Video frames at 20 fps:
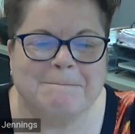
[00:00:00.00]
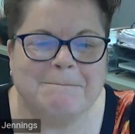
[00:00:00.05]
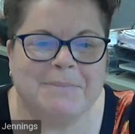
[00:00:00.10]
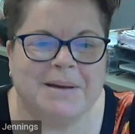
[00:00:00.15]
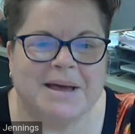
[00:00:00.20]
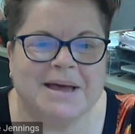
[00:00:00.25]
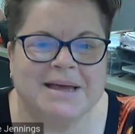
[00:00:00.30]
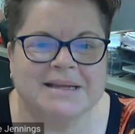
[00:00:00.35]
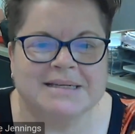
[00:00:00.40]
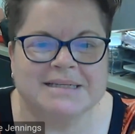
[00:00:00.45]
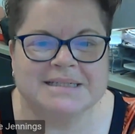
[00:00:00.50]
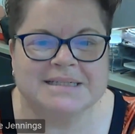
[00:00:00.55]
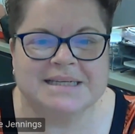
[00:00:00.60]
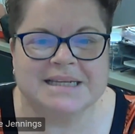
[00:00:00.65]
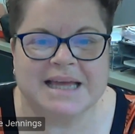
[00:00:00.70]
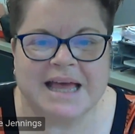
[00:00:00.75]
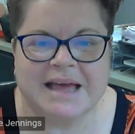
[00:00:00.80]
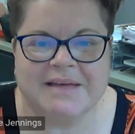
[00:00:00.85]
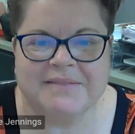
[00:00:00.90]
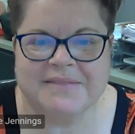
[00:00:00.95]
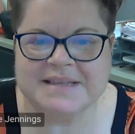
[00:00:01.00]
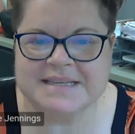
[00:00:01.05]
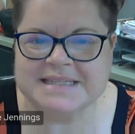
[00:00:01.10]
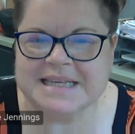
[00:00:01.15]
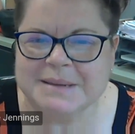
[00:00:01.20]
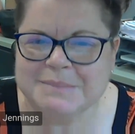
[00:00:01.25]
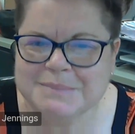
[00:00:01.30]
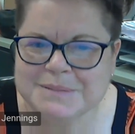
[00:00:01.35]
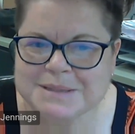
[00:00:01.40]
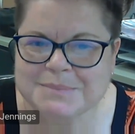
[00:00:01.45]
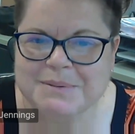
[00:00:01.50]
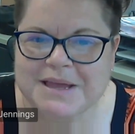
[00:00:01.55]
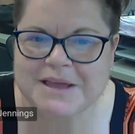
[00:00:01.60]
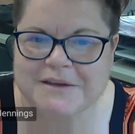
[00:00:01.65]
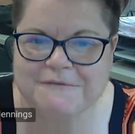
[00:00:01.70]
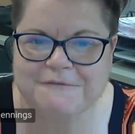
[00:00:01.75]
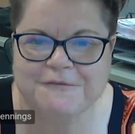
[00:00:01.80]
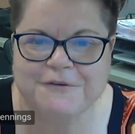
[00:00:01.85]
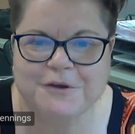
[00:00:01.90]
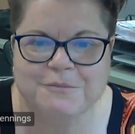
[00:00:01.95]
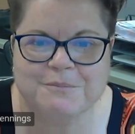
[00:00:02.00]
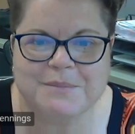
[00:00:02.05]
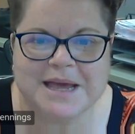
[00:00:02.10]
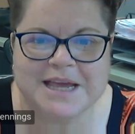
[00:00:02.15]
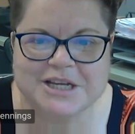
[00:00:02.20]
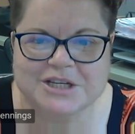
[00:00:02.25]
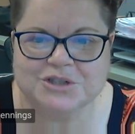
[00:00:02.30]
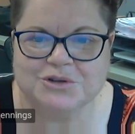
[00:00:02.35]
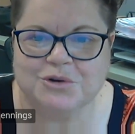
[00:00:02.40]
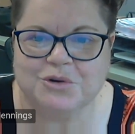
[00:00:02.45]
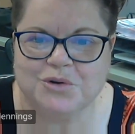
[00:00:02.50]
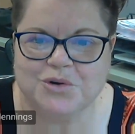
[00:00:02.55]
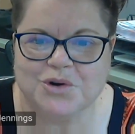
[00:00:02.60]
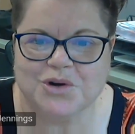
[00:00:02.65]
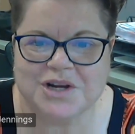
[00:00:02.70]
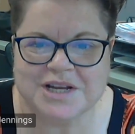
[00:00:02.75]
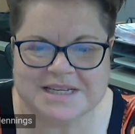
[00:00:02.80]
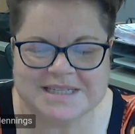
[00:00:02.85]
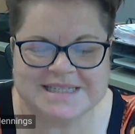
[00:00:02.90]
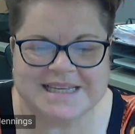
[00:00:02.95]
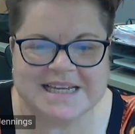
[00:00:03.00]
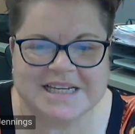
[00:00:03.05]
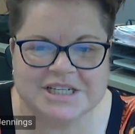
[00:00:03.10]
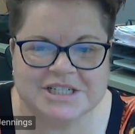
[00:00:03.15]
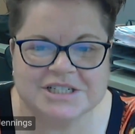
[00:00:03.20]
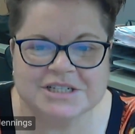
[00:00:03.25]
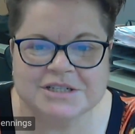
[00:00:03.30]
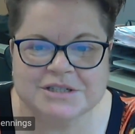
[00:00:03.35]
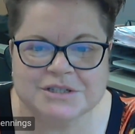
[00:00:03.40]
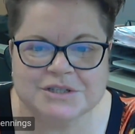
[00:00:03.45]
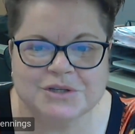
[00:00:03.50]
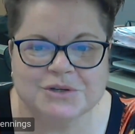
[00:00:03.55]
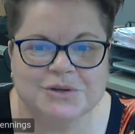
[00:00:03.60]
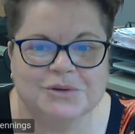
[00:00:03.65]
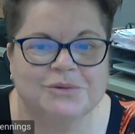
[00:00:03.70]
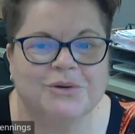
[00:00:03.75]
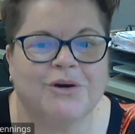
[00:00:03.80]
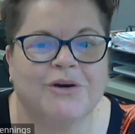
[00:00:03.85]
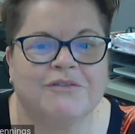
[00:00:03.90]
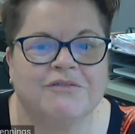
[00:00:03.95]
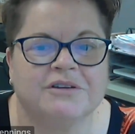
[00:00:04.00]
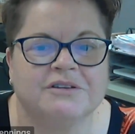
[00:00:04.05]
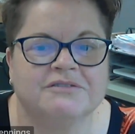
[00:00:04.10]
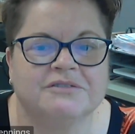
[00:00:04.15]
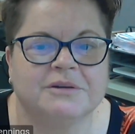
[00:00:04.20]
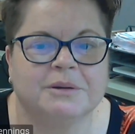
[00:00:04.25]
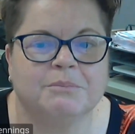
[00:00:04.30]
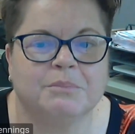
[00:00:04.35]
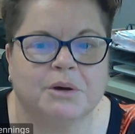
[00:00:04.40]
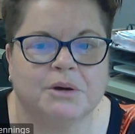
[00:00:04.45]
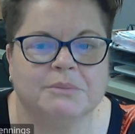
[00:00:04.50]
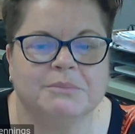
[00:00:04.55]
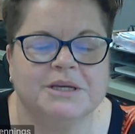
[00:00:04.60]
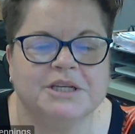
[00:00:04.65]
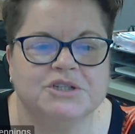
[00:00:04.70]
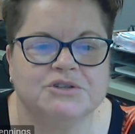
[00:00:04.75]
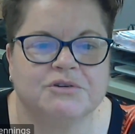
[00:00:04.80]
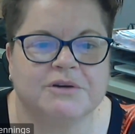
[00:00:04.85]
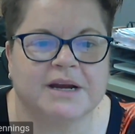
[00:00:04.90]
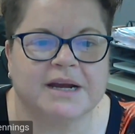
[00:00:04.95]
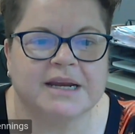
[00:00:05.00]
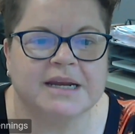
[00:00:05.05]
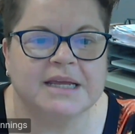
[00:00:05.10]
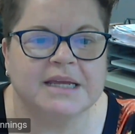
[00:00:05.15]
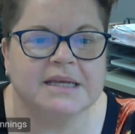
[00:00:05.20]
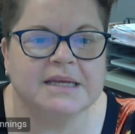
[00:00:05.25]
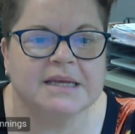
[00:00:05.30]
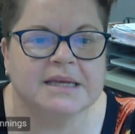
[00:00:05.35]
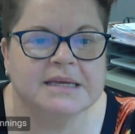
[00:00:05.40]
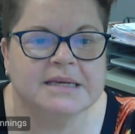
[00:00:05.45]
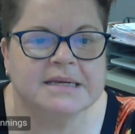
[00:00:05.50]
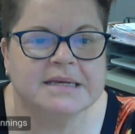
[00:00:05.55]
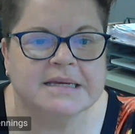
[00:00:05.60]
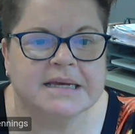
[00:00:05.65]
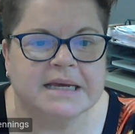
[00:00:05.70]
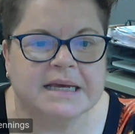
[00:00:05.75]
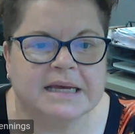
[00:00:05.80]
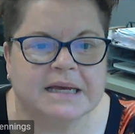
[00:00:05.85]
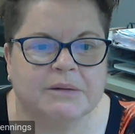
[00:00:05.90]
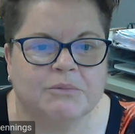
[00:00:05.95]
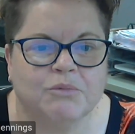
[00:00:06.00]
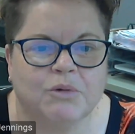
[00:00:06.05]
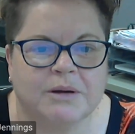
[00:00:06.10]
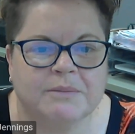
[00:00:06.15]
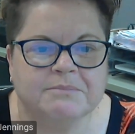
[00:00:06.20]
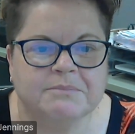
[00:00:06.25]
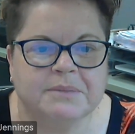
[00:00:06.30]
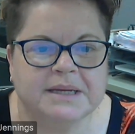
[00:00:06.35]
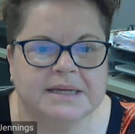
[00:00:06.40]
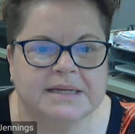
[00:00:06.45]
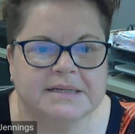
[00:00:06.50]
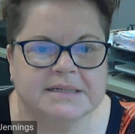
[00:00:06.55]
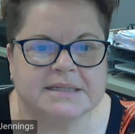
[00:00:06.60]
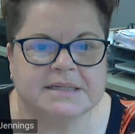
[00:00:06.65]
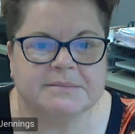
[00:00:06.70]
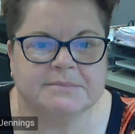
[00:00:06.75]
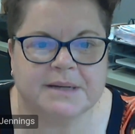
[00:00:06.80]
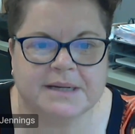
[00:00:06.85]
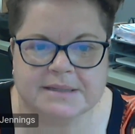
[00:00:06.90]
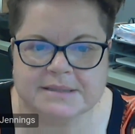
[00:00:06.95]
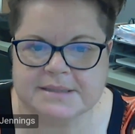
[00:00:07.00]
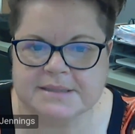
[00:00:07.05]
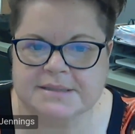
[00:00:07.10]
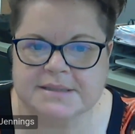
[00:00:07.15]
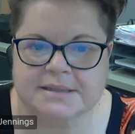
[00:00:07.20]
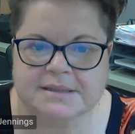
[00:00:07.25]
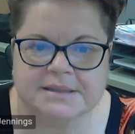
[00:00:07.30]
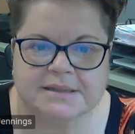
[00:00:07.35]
But there seem to be a few major organisations who offer phlebotomy training, one being Tamask